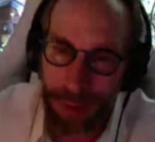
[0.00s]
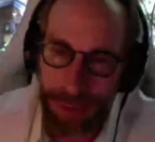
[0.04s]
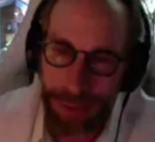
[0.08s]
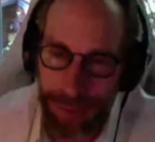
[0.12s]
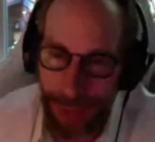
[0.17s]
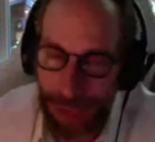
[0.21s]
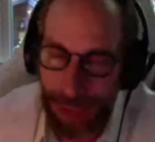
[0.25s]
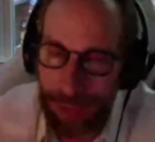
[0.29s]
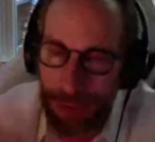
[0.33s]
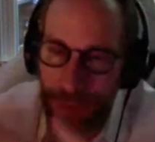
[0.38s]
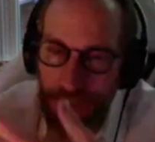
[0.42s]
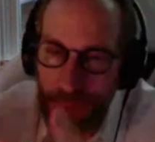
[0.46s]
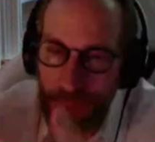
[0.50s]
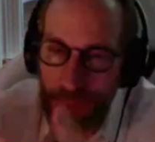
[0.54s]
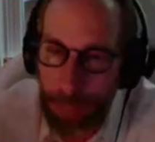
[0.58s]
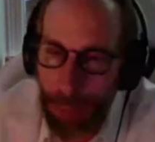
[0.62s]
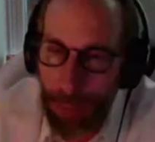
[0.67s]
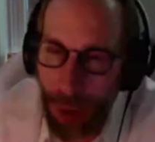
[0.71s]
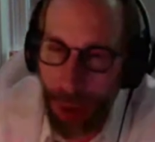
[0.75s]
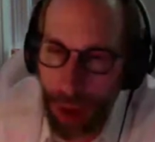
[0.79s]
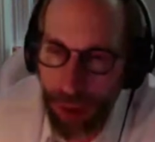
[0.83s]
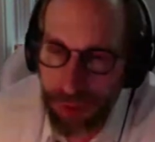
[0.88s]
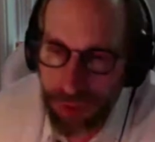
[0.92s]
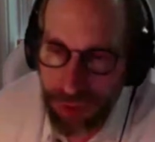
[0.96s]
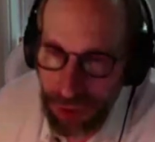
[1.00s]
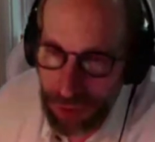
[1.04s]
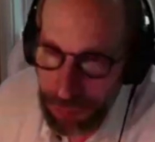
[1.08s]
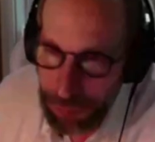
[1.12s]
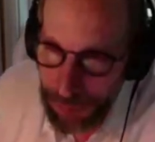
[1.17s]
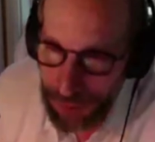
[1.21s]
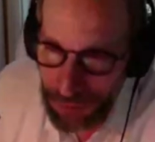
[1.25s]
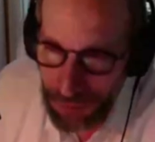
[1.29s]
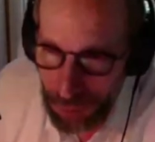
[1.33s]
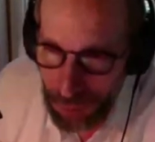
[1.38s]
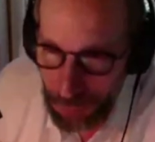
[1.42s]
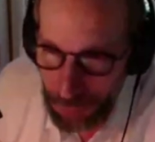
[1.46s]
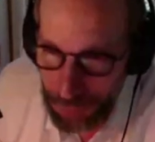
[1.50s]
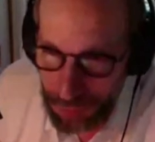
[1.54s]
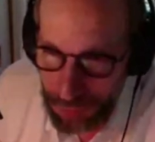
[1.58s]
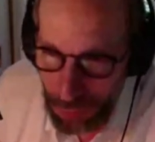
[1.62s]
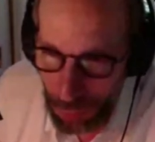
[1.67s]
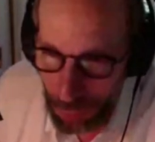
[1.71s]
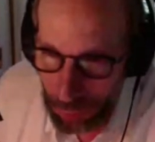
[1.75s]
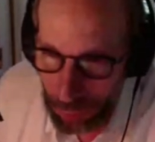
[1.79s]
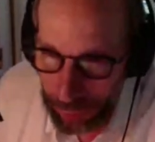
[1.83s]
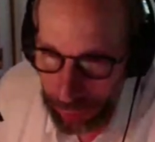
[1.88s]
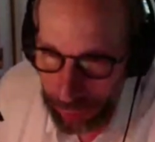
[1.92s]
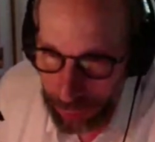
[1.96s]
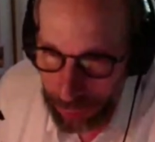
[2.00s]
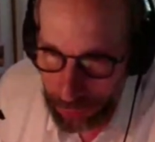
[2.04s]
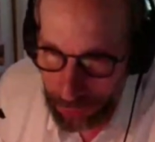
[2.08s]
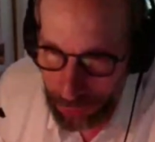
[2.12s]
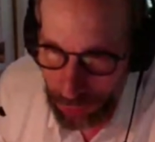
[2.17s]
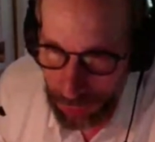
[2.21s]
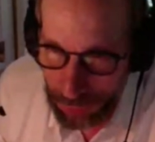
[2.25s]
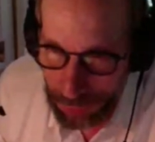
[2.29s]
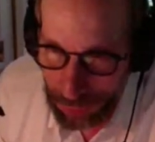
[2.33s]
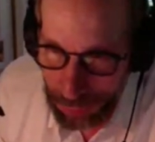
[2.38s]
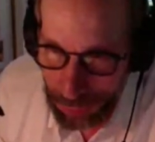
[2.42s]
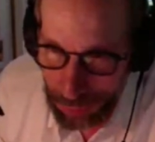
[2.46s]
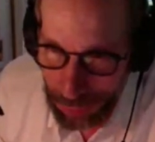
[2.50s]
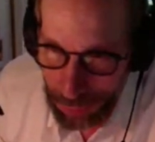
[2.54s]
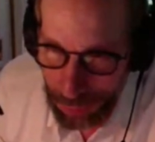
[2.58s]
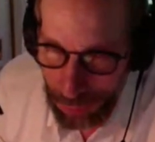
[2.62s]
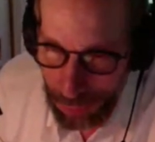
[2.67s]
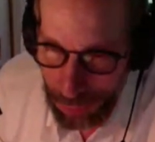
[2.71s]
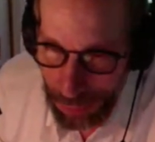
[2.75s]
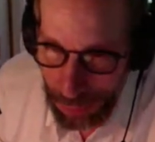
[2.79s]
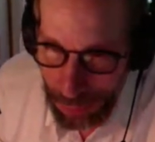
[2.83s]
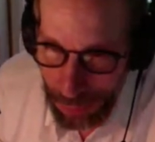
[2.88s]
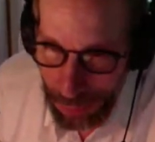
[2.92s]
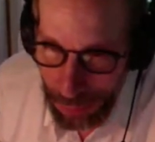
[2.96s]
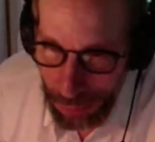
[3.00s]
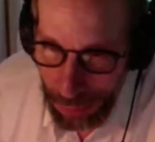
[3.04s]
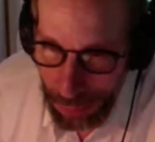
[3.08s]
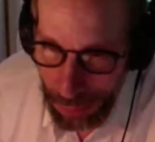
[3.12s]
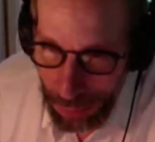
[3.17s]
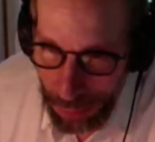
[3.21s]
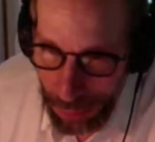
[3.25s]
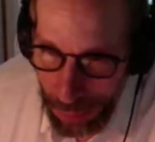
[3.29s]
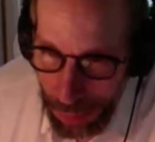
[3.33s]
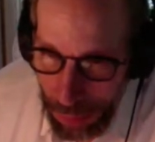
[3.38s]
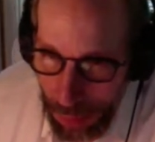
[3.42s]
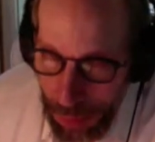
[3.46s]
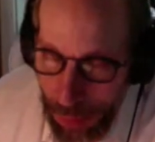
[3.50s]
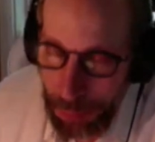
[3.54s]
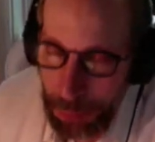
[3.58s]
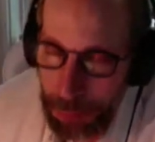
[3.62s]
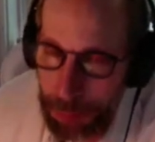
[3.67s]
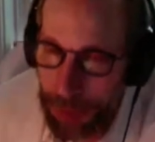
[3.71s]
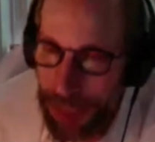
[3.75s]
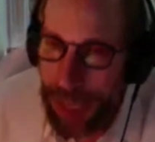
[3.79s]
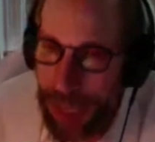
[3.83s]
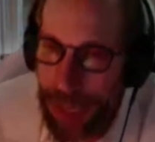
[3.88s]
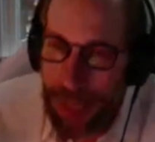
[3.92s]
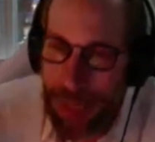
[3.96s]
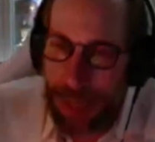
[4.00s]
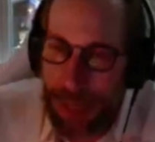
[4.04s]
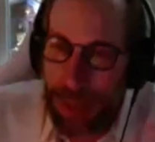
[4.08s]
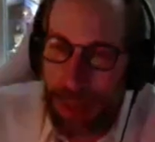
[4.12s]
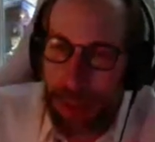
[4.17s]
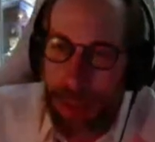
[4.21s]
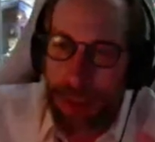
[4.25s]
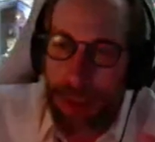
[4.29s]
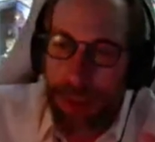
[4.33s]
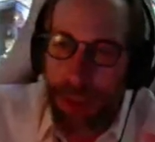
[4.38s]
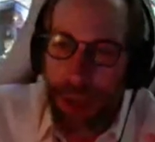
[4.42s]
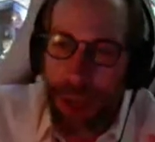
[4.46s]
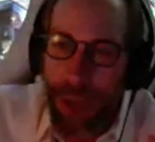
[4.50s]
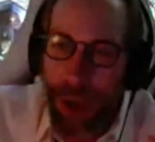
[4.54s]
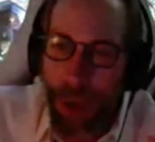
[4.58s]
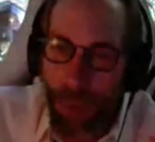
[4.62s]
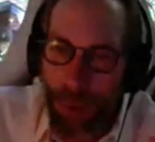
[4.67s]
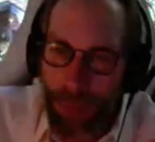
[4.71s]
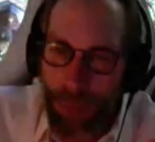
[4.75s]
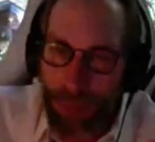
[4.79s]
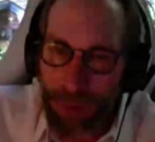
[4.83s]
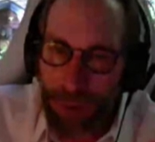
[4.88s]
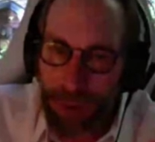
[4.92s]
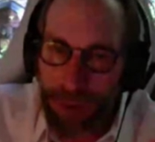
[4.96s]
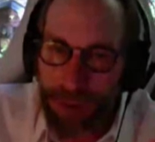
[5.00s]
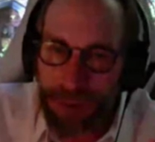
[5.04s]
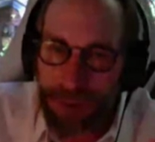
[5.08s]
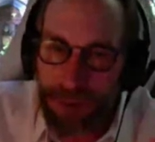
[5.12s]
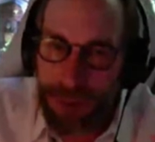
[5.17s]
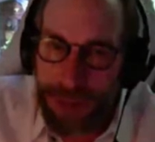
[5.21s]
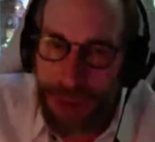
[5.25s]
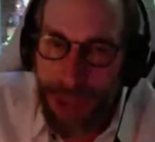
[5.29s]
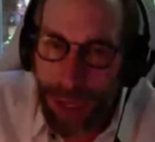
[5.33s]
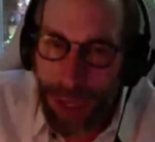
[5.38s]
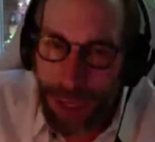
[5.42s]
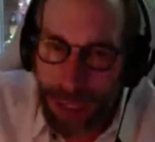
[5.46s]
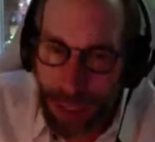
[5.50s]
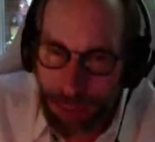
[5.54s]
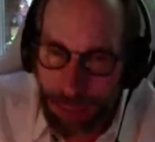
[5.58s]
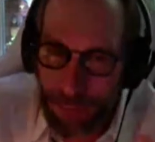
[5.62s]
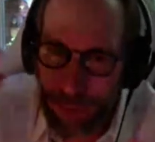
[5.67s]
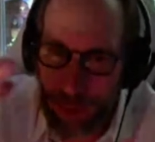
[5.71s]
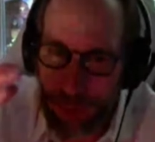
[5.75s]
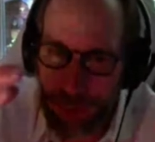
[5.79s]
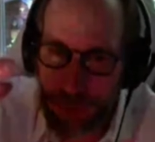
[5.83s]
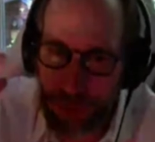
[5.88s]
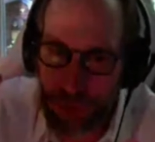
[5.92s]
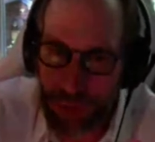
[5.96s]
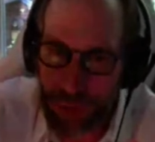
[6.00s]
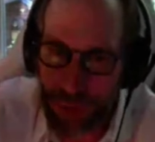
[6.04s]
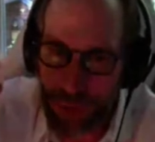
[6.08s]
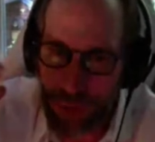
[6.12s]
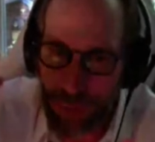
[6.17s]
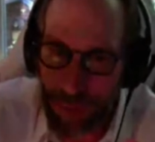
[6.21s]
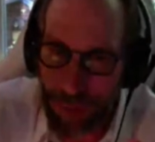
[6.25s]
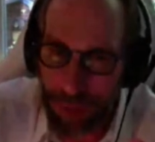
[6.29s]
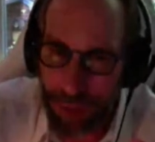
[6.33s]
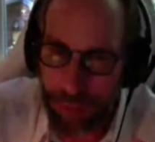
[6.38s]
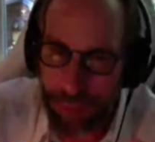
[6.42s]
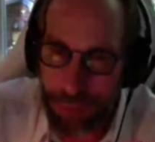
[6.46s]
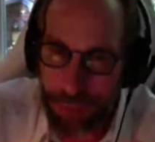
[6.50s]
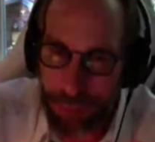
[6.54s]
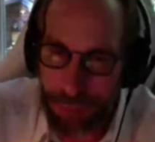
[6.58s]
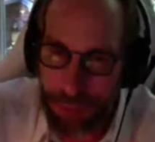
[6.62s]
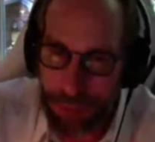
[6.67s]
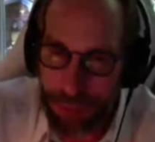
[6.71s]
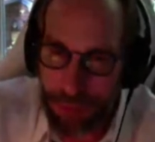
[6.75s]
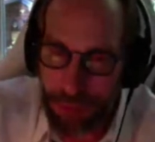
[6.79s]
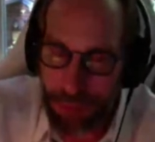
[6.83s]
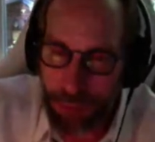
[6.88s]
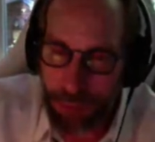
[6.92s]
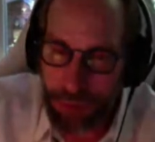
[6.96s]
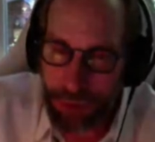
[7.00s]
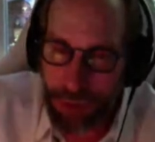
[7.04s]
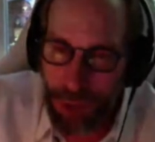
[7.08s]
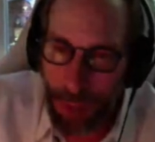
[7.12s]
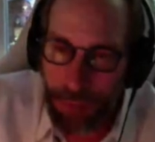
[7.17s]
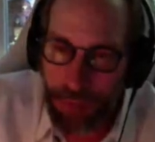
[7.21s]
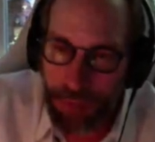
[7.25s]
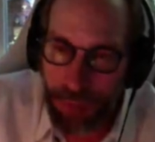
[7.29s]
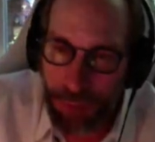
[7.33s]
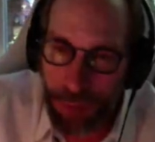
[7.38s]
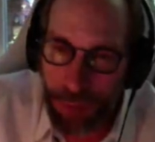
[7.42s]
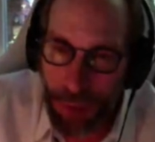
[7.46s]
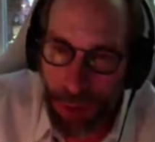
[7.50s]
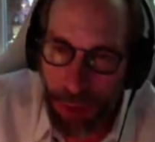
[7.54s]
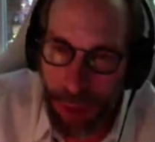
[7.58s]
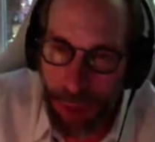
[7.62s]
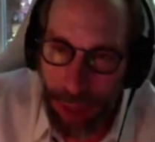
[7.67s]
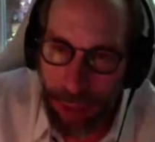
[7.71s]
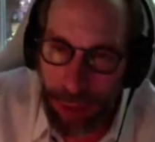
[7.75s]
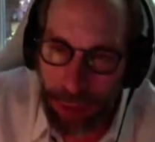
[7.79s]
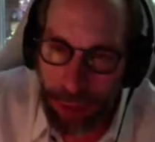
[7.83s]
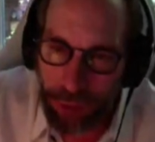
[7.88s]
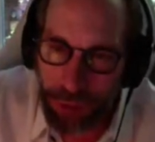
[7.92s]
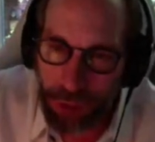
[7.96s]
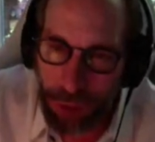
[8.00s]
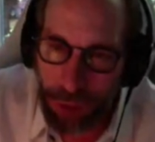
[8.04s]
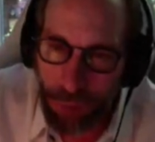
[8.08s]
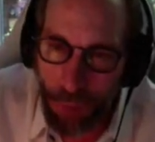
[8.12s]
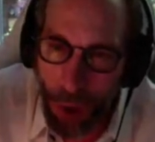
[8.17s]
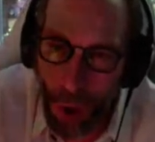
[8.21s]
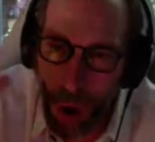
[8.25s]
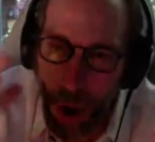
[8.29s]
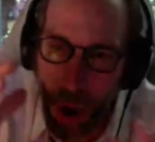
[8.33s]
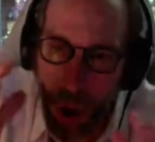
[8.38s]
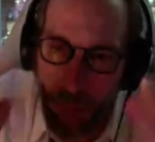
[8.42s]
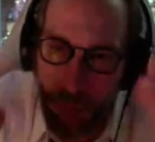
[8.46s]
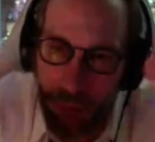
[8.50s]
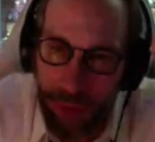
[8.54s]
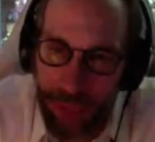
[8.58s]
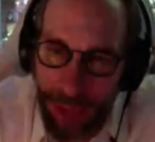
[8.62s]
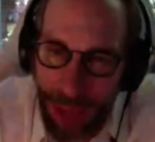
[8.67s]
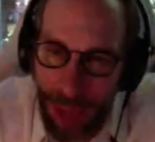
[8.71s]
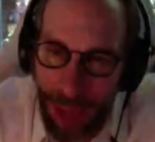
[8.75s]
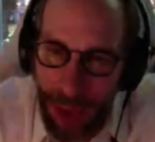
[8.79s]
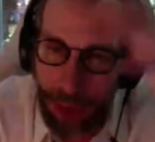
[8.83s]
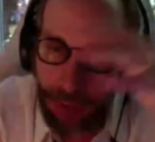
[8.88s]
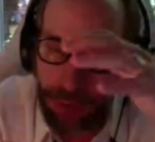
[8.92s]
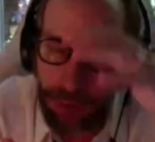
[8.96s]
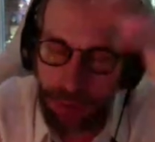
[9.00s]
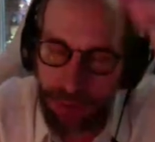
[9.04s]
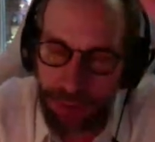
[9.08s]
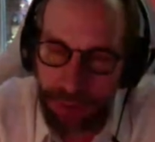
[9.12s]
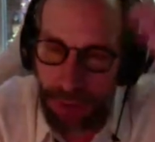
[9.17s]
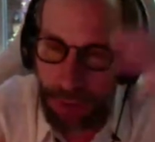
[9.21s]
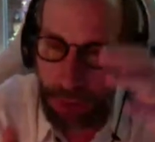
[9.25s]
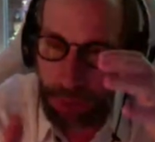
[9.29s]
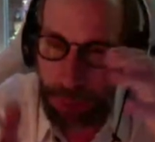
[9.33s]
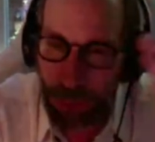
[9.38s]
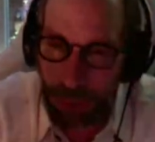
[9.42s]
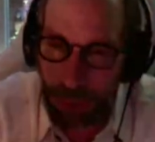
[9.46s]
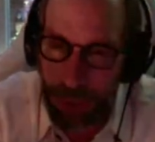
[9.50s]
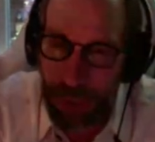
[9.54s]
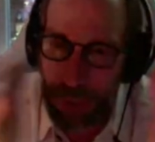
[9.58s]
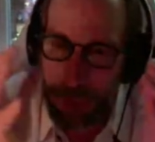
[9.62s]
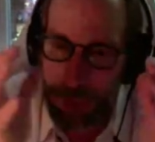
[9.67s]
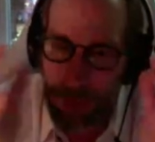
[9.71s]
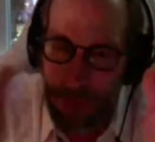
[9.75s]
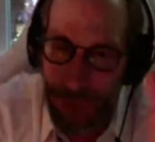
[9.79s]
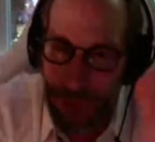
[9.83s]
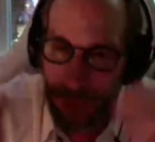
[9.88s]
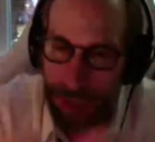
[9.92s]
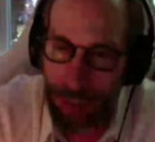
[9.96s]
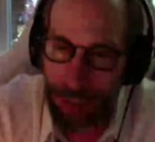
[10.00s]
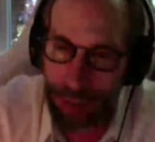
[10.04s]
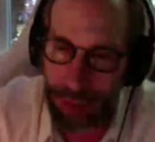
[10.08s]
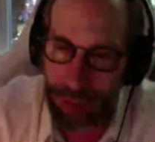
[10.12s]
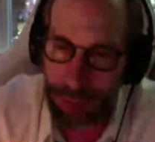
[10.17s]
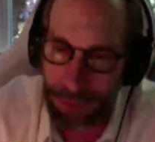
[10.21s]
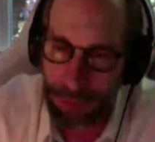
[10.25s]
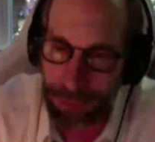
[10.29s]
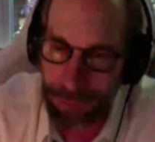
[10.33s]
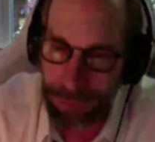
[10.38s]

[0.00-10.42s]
That gives a positive piece to its total energy. B, however, is the negative energy of the, of the piece, which comes from the energy of all the galaxies that are pulling it back in.